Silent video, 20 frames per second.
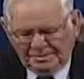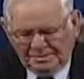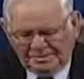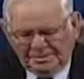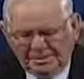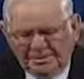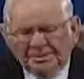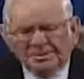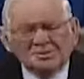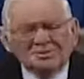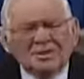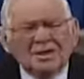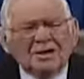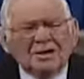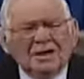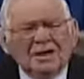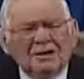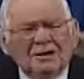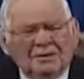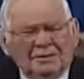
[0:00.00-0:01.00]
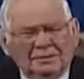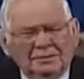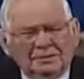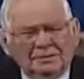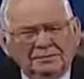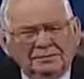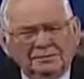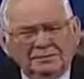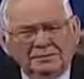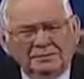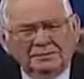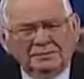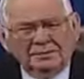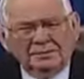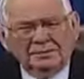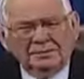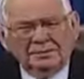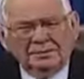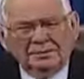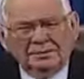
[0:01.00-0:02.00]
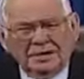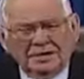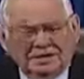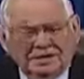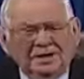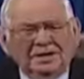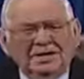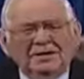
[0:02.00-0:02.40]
and there is none other and